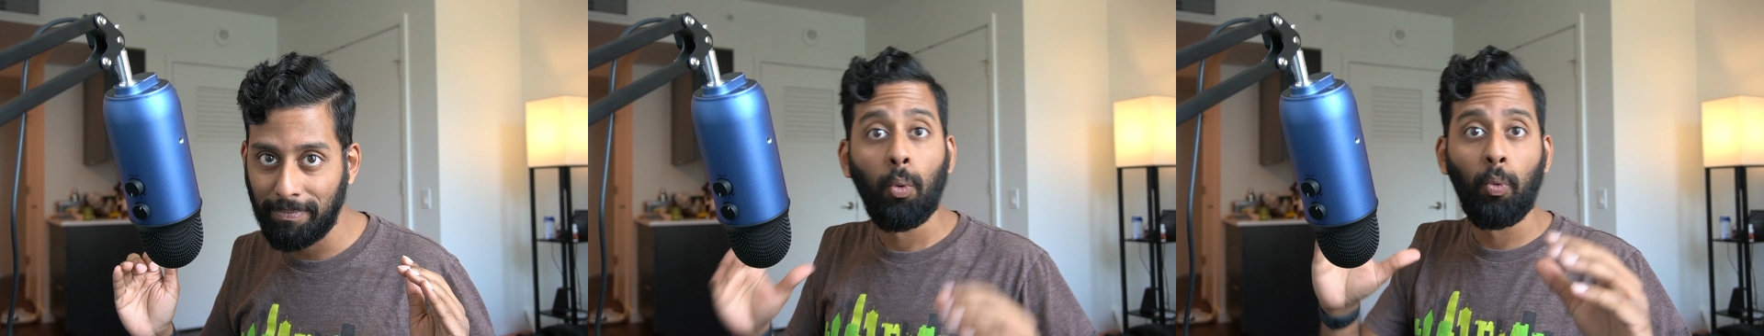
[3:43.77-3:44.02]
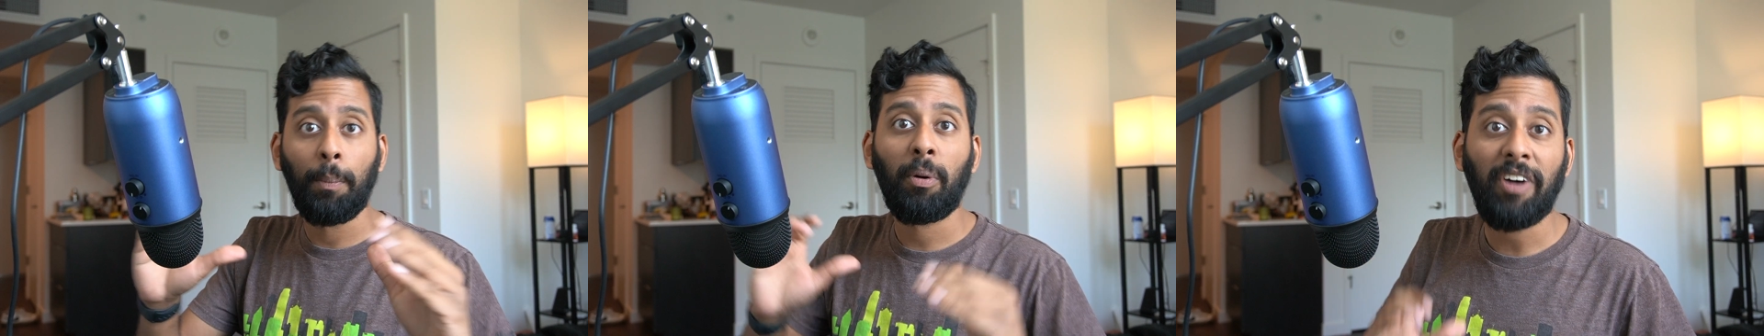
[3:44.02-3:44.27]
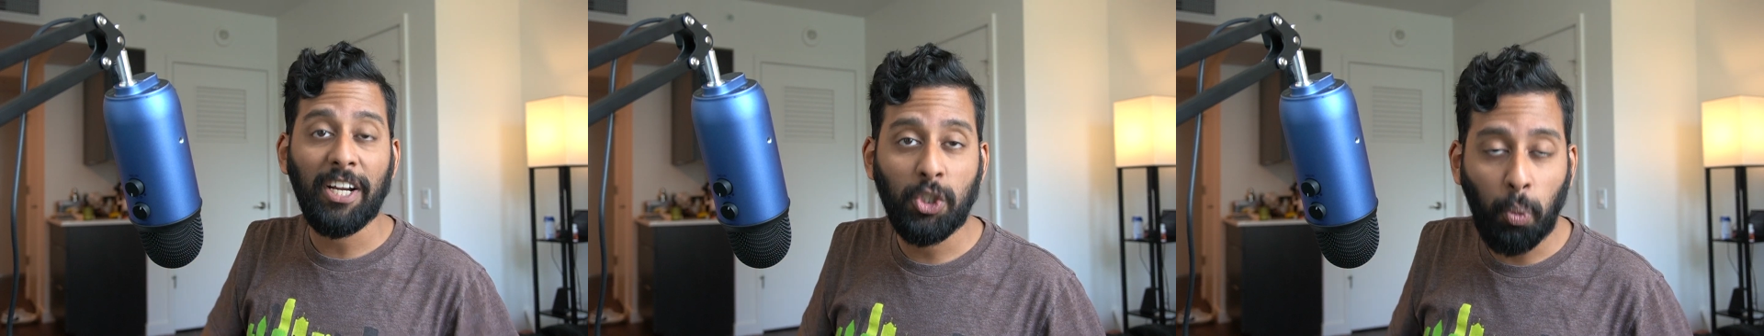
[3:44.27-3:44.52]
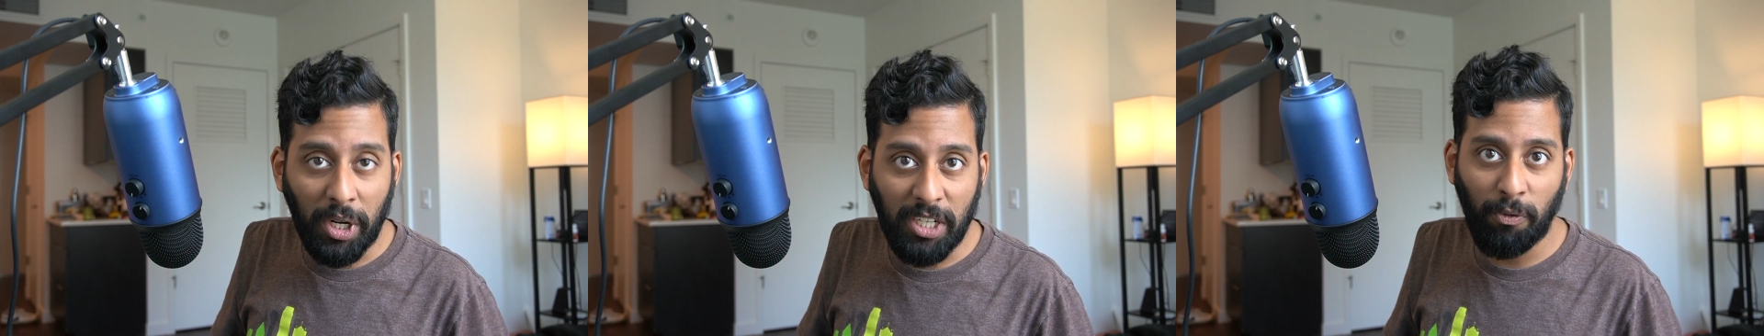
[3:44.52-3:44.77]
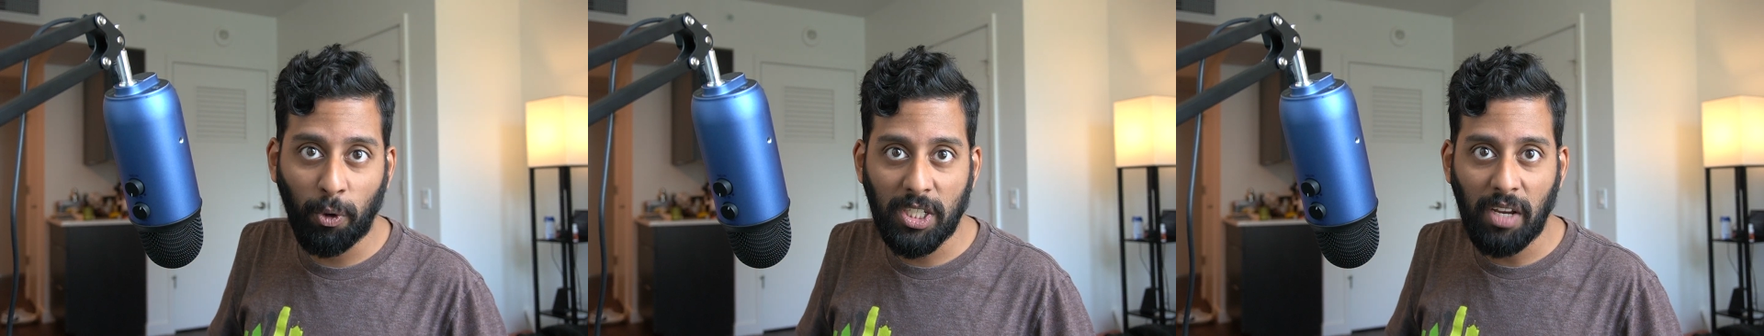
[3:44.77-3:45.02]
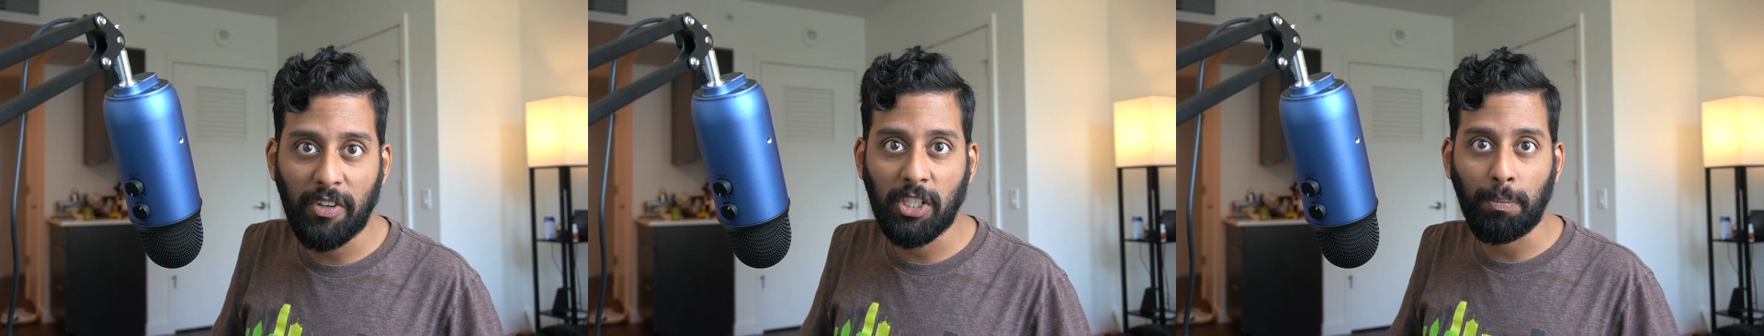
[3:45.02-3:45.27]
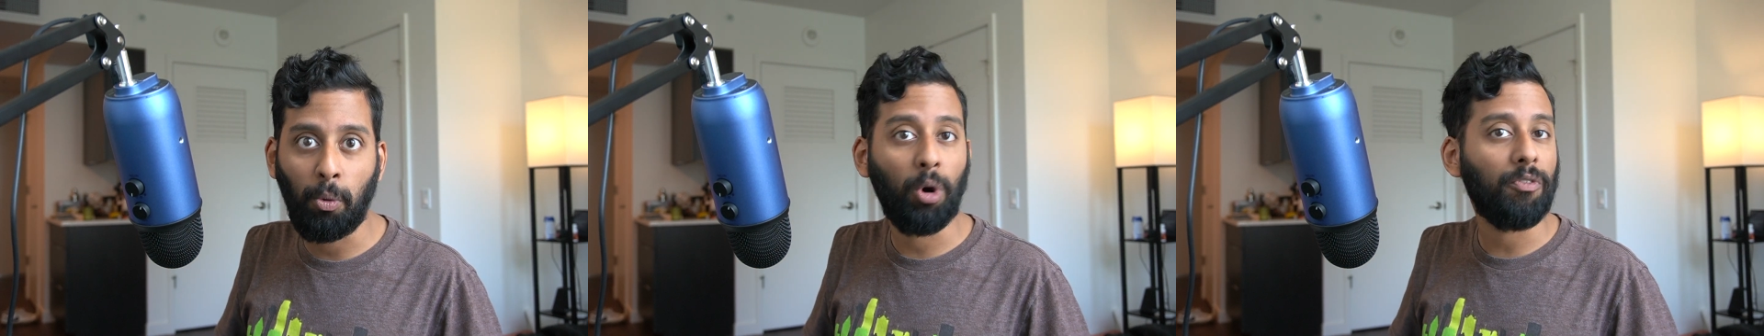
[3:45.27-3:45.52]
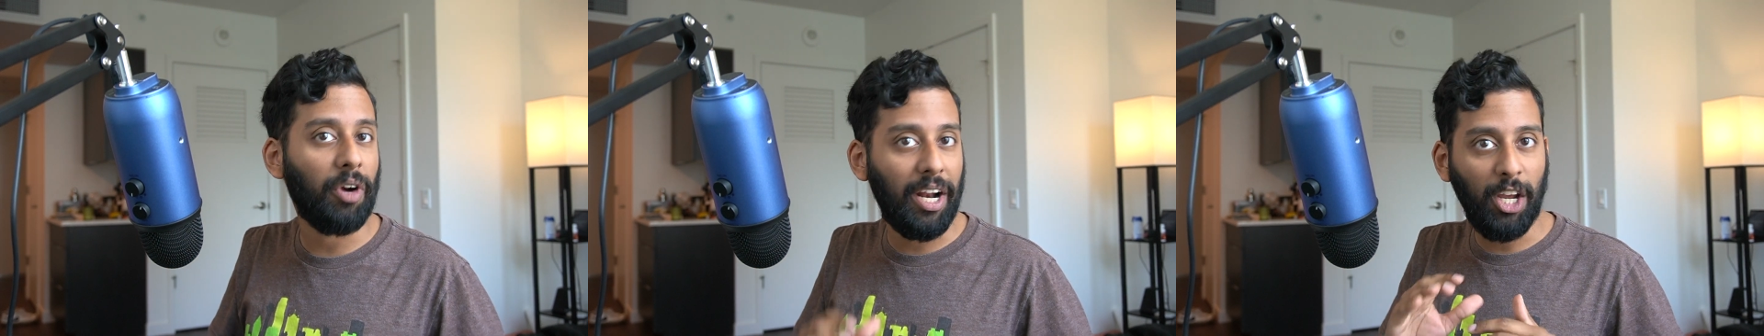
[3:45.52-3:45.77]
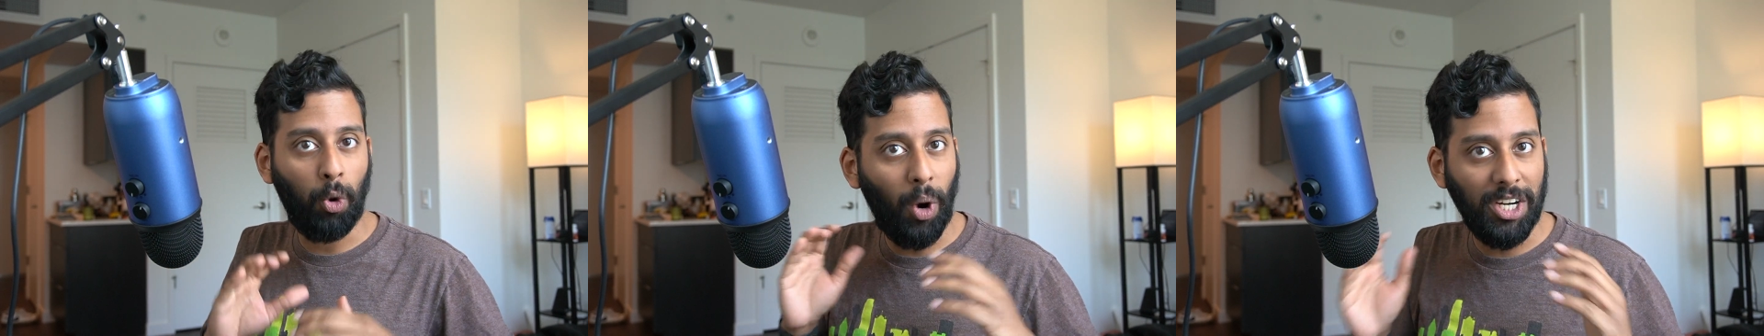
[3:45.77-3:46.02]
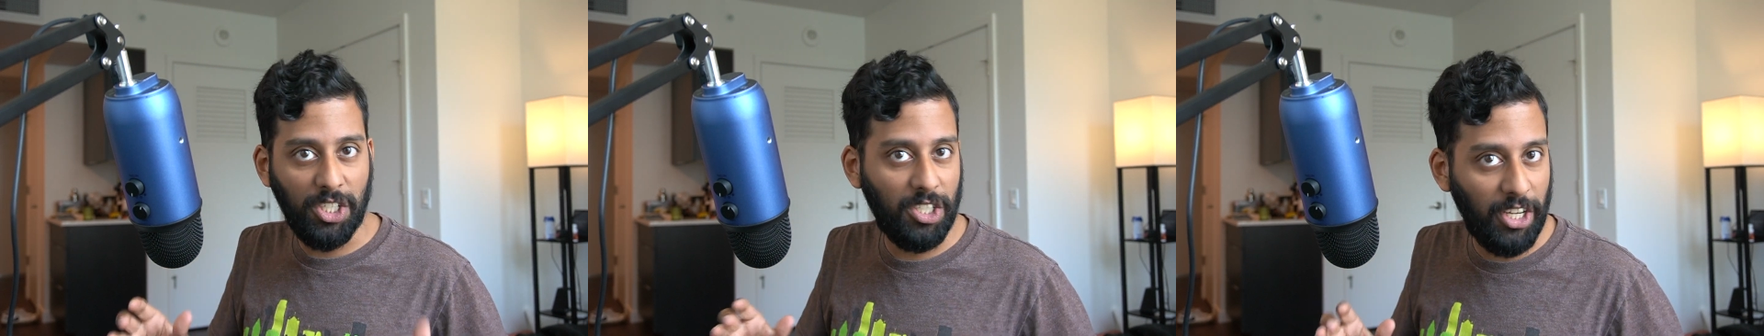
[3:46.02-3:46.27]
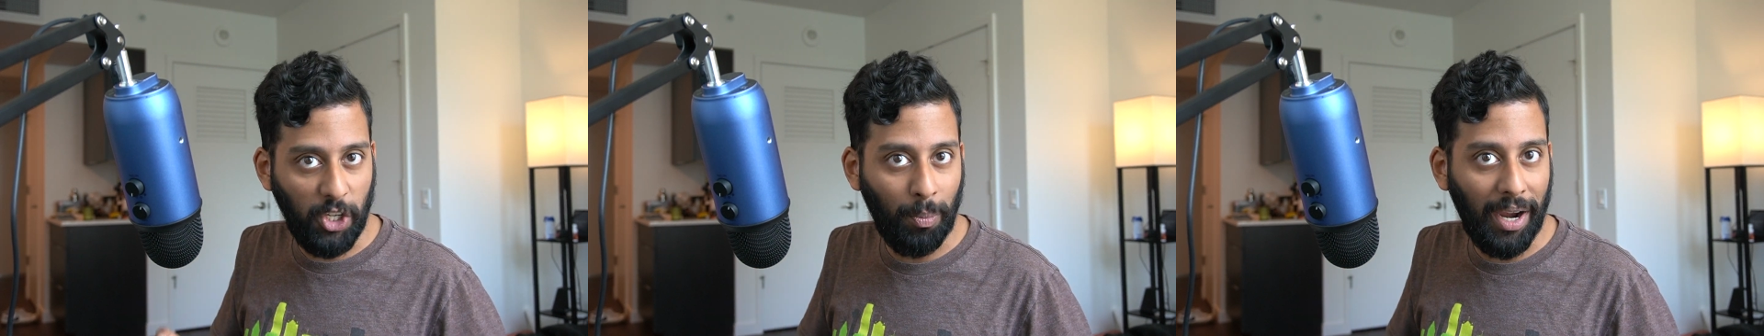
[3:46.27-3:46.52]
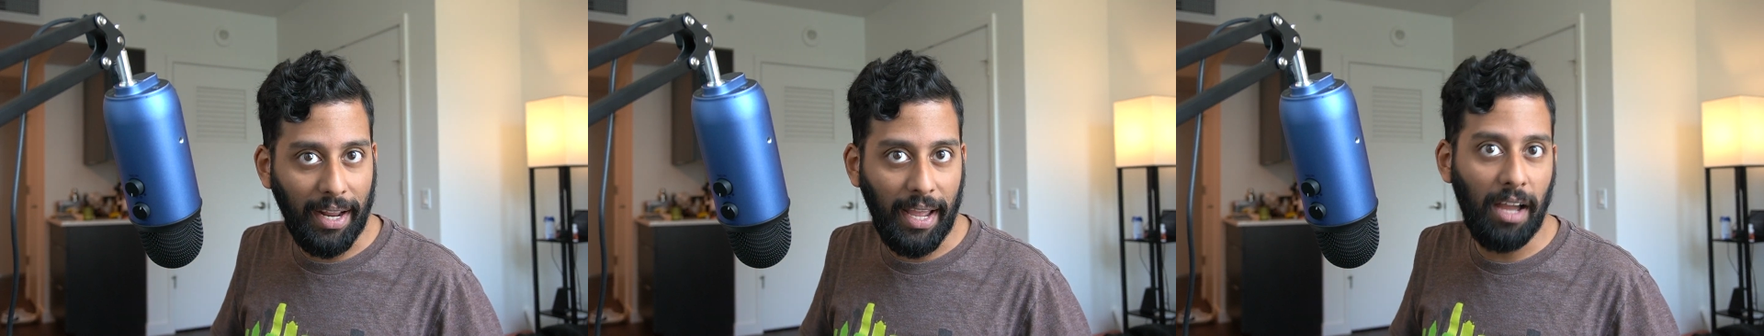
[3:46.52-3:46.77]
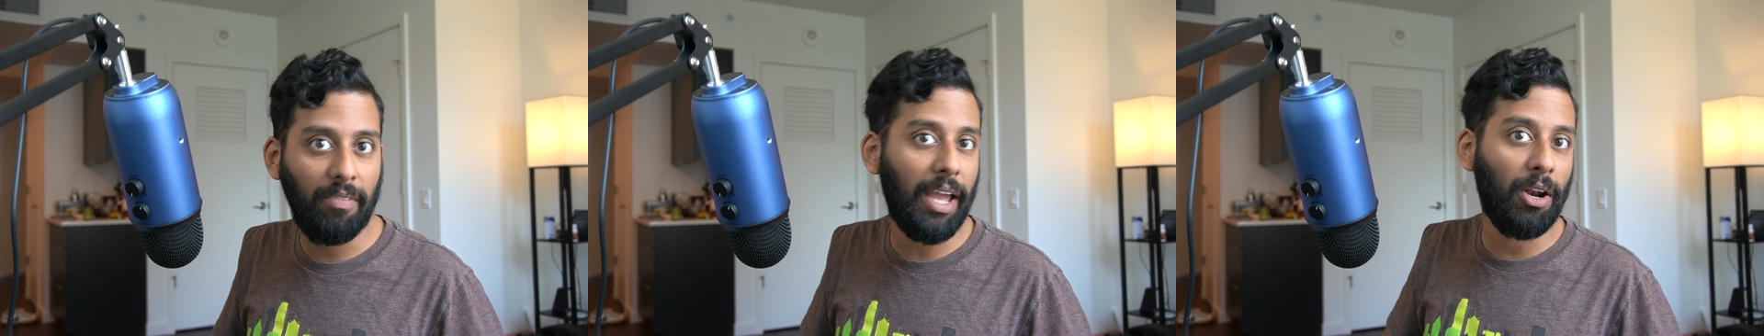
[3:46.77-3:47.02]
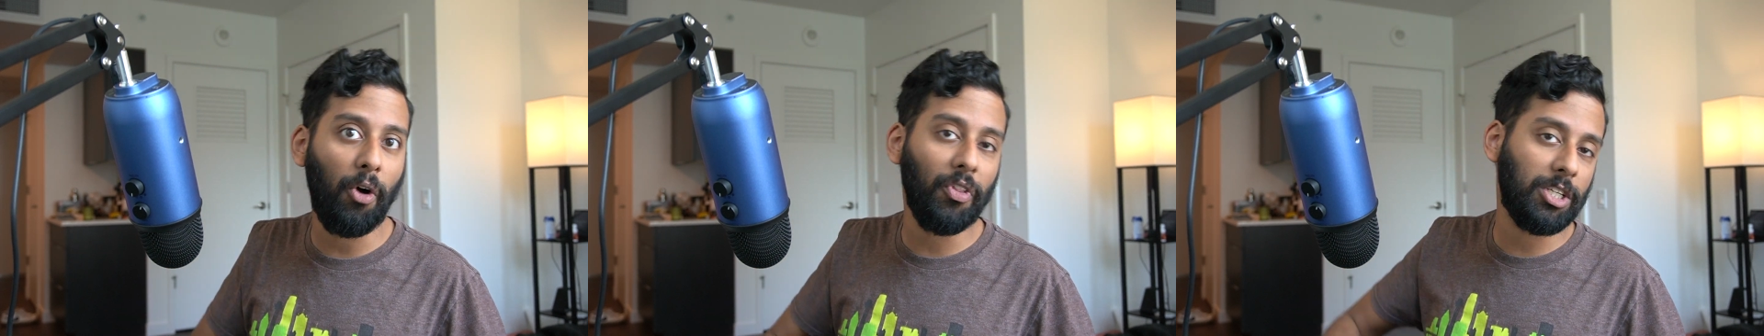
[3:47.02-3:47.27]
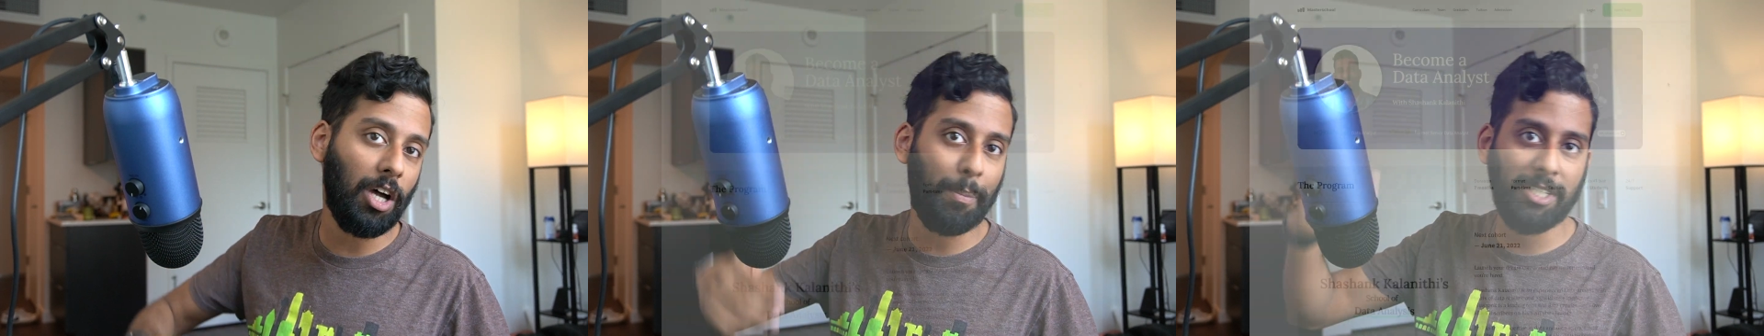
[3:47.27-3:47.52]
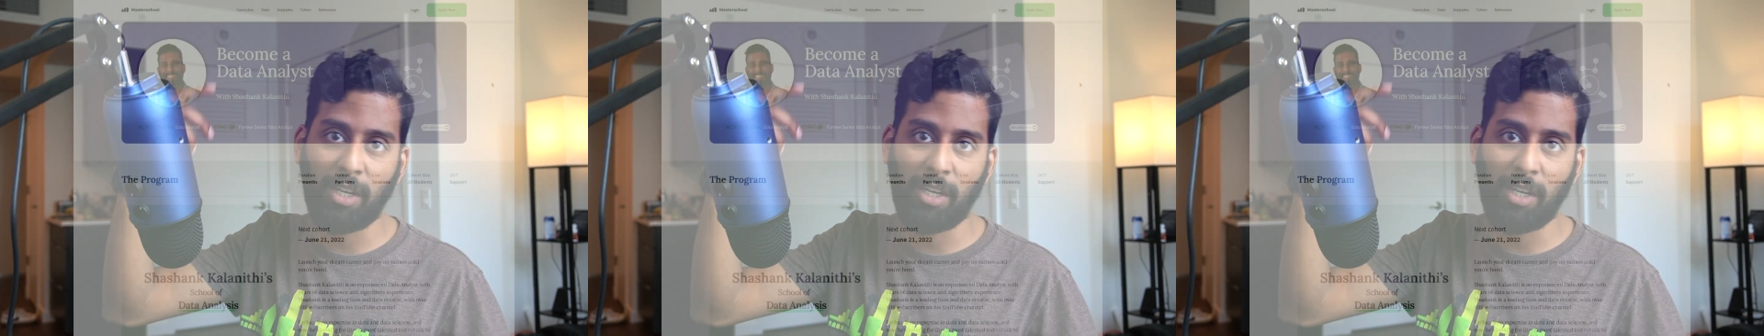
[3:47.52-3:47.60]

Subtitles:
We provide 24/7 support for any questions that you might have, and all the topics